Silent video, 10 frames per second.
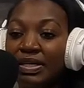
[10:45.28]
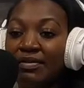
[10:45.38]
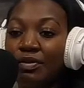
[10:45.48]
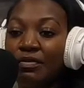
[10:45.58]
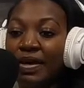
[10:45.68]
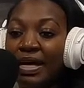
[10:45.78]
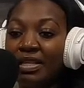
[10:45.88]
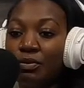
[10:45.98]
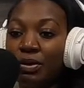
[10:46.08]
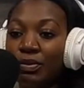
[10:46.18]
Have you ever
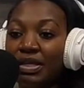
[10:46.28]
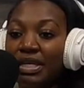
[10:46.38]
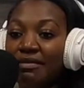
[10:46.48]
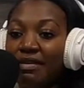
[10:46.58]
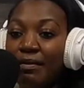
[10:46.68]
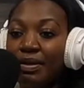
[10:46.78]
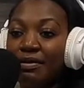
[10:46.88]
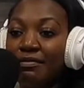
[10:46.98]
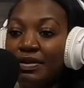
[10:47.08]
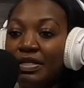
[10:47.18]
had to work with any
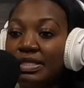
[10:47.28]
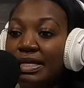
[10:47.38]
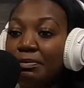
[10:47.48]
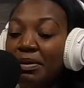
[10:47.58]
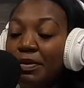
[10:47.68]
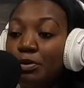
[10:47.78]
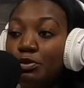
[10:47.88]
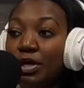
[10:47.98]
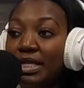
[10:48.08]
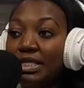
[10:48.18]
family and friends? Like maybe
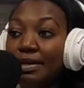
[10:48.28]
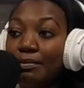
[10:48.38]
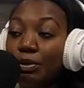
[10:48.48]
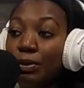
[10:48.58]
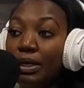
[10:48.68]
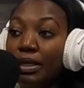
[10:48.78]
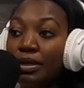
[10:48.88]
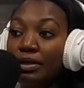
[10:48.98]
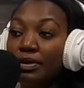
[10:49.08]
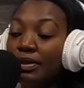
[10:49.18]
you tried to employ
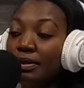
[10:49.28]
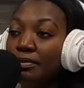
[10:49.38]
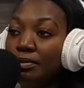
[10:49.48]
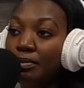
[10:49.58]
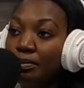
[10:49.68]
them.